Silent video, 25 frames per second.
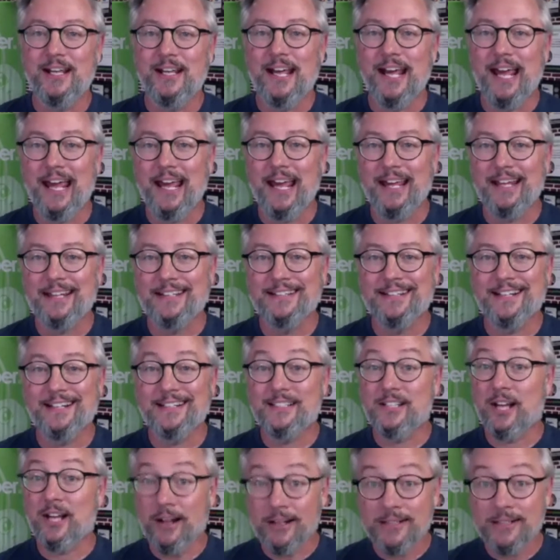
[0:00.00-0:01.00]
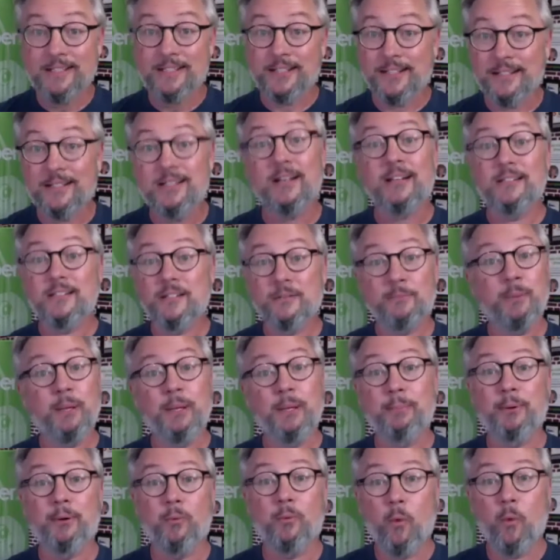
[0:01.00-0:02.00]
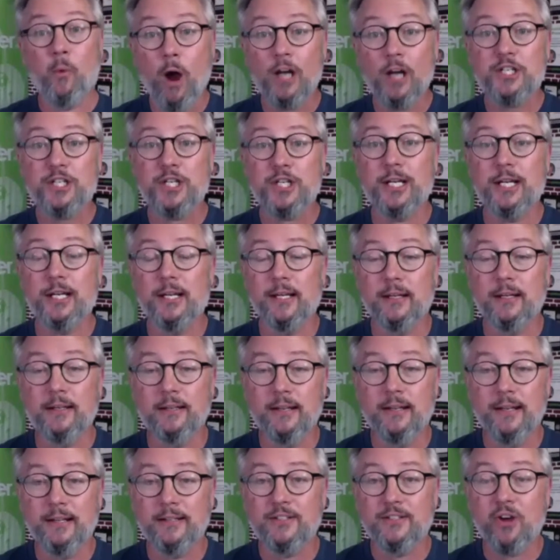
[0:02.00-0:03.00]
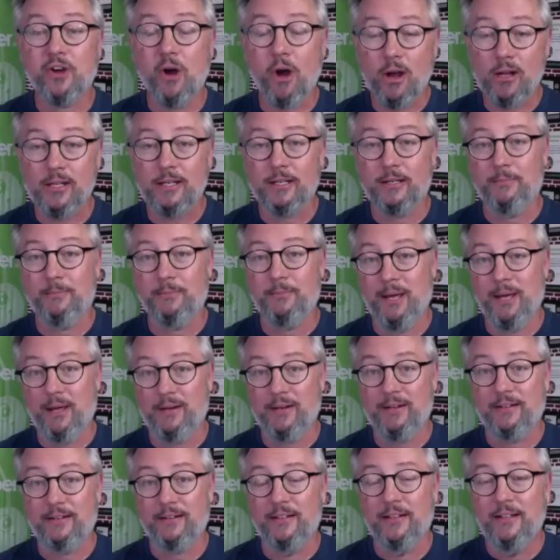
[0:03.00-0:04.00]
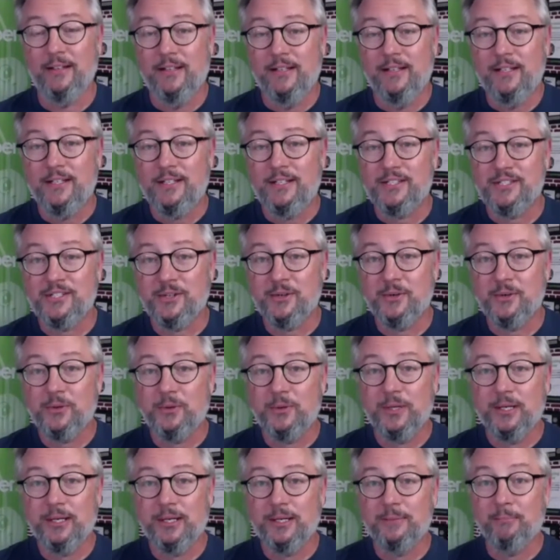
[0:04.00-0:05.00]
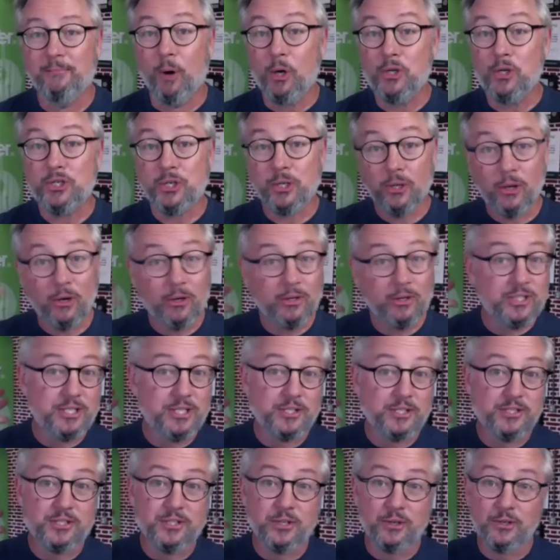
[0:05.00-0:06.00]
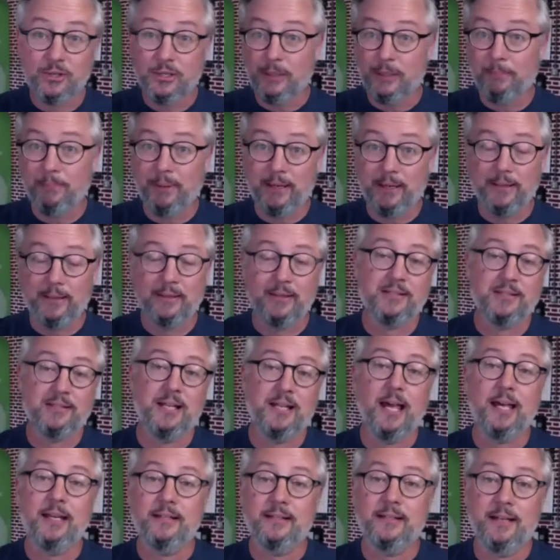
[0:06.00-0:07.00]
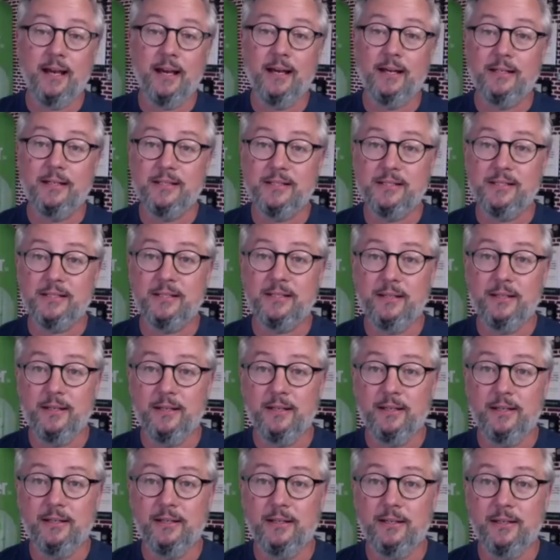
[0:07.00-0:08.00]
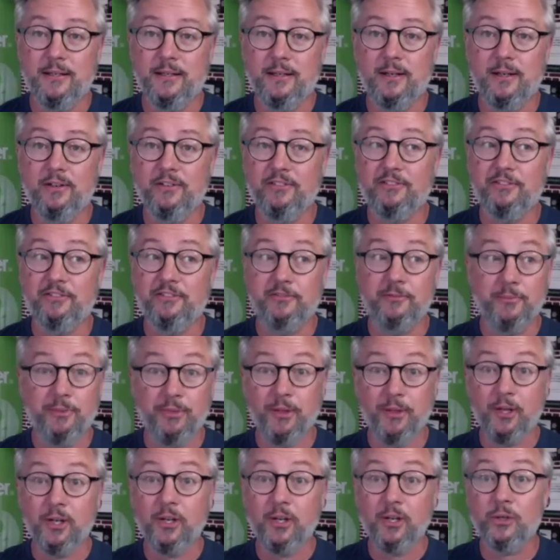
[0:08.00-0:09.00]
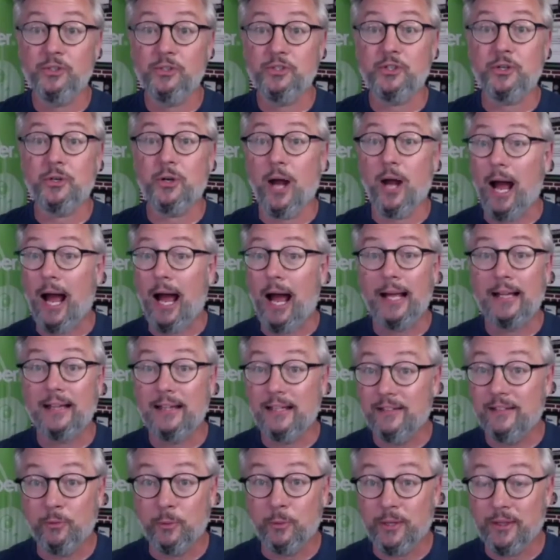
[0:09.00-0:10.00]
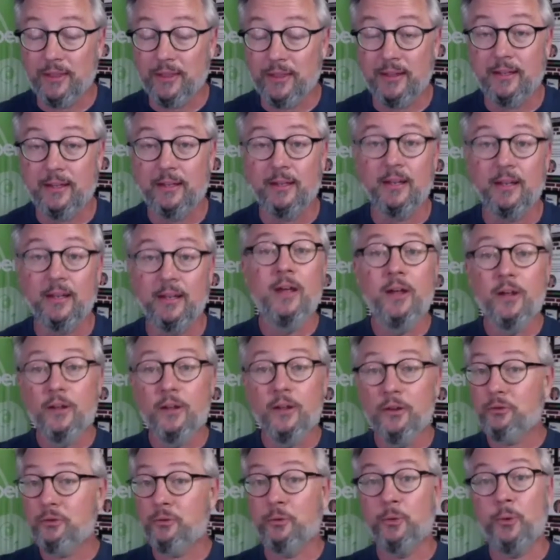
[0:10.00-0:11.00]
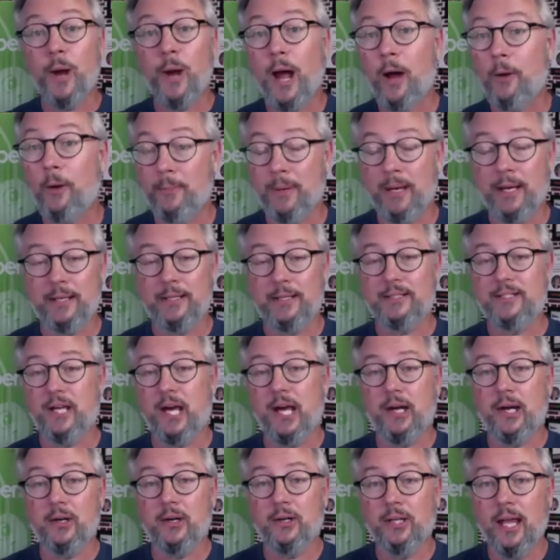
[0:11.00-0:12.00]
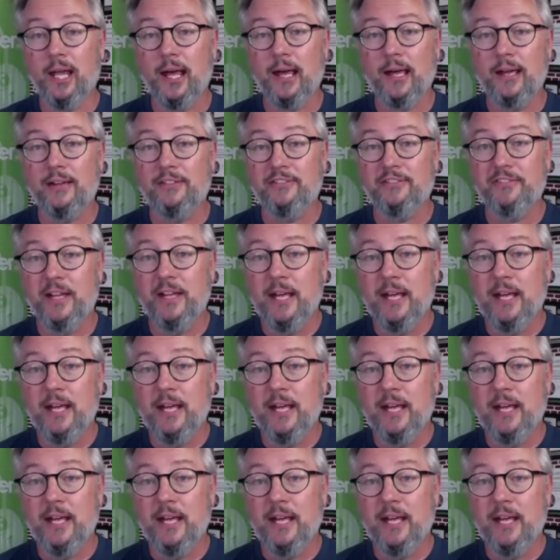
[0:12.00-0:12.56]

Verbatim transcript: And uh, tons and tons of people are watching it and talking about it. So, uh, martial arts has certainly been in the zeitgeist uh, of the culture I live within throughout my entire life